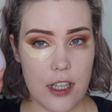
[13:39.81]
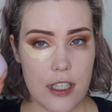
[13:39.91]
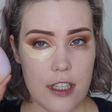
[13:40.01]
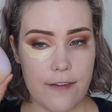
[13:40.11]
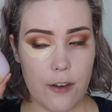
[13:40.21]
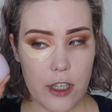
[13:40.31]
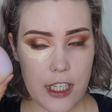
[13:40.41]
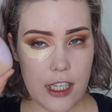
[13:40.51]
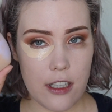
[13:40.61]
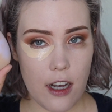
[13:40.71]
This is
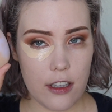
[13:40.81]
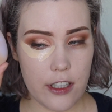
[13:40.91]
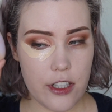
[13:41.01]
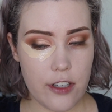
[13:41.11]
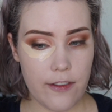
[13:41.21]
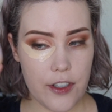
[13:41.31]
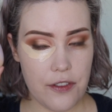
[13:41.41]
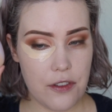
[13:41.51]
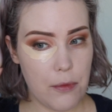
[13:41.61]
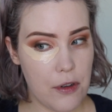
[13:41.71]
$14
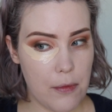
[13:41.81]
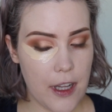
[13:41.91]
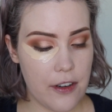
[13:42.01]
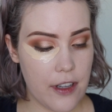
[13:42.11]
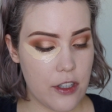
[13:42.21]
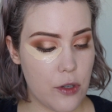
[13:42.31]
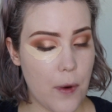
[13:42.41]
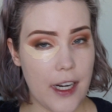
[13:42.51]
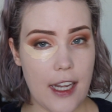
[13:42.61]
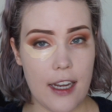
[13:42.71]
versus the beauty blender that's
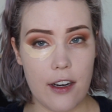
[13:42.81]
$20,